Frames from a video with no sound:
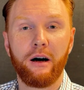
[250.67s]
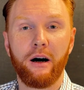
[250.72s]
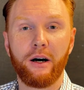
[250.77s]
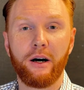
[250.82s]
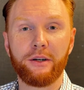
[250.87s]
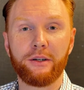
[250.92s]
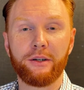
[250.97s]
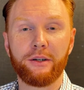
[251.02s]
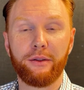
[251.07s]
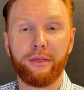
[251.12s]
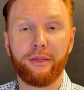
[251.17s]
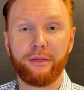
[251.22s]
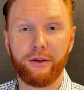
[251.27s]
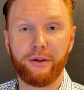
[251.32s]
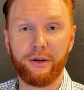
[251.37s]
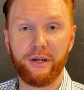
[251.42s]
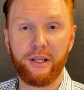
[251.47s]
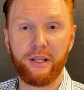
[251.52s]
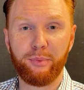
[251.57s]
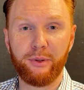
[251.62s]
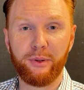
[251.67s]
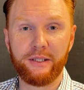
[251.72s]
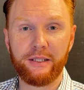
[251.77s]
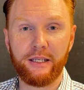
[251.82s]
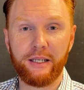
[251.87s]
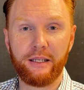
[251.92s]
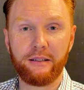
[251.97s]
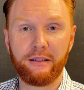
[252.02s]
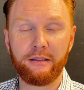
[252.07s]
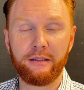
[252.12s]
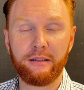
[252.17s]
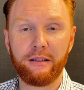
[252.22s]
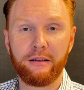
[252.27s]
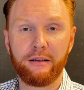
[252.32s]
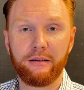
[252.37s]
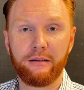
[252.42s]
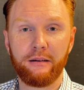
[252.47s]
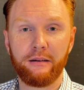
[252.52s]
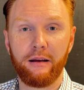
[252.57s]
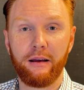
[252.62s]
under 30%,
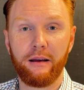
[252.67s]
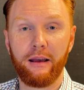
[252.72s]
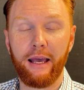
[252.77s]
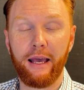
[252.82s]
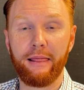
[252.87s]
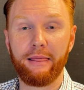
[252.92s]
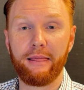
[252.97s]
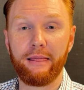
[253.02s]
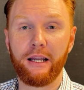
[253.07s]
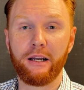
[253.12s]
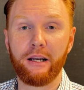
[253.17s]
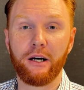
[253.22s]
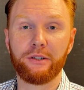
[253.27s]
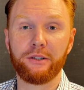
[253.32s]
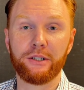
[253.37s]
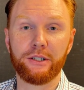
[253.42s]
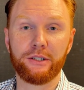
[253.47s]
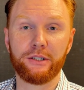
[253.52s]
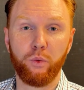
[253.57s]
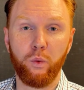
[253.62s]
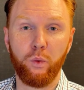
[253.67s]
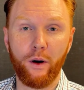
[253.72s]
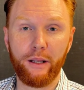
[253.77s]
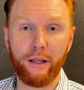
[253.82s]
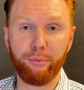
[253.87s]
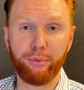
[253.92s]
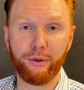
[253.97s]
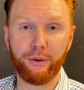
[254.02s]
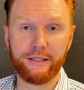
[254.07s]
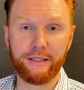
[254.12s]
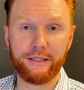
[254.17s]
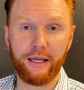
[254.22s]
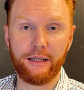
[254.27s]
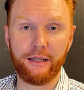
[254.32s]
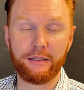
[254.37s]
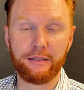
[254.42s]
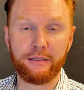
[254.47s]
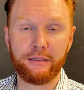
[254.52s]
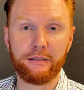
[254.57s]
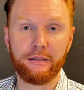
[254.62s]
and then under
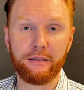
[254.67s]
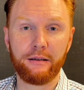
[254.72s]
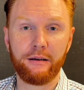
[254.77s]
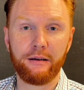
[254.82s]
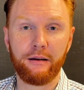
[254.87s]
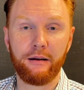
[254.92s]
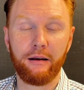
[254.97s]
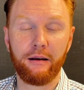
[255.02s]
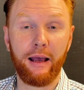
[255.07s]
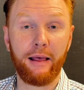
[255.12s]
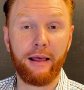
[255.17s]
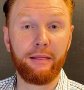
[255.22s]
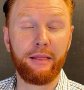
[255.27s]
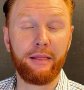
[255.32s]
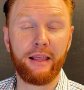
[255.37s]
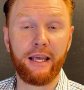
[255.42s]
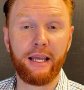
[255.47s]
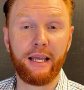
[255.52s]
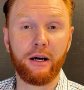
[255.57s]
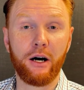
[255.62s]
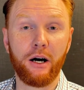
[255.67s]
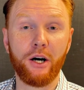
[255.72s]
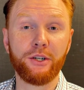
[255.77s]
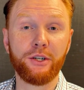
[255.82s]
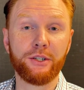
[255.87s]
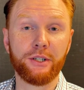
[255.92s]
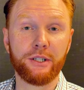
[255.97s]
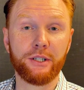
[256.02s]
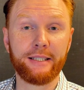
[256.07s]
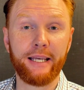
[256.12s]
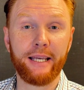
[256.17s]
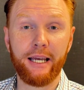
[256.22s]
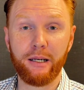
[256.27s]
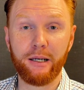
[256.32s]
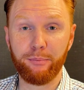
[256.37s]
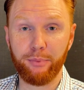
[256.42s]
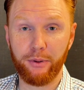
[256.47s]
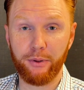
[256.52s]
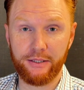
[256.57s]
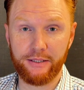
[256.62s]
20%, and then under
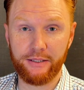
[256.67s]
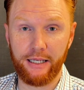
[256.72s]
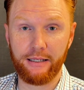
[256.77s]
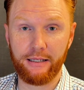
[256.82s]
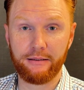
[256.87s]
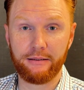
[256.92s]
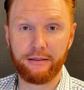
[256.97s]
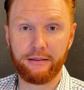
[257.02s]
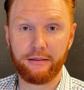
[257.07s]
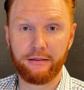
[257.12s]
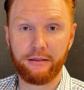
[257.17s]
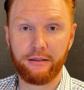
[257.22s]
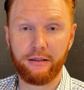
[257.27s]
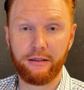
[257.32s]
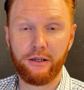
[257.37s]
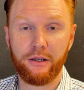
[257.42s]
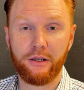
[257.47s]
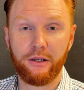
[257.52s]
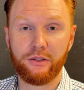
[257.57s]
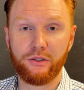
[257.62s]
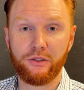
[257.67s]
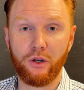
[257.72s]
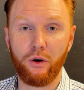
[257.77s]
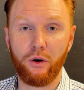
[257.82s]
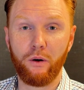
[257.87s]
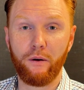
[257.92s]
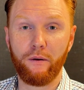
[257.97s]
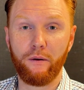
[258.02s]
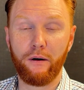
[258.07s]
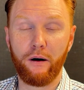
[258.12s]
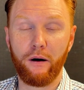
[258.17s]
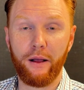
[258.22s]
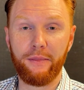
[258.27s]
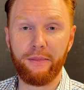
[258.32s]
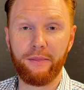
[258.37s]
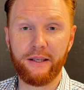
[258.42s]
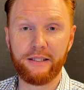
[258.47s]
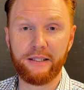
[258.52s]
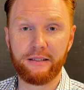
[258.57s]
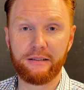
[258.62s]
10%. So
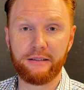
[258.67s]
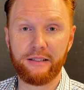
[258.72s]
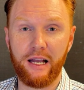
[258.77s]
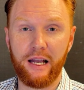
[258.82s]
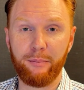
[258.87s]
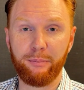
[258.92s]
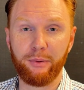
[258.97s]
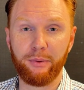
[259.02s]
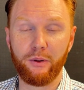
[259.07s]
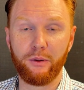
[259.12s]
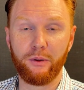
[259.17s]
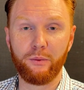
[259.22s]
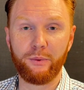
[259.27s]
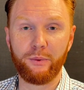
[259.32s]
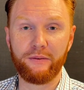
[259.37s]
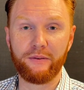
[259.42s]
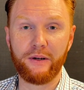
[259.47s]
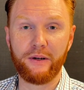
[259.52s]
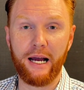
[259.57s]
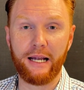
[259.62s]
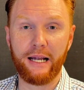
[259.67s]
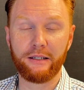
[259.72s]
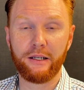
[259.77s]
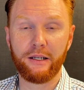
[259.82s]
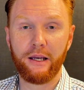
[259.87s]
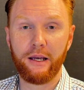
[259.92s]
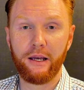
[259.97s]
in this example, we've got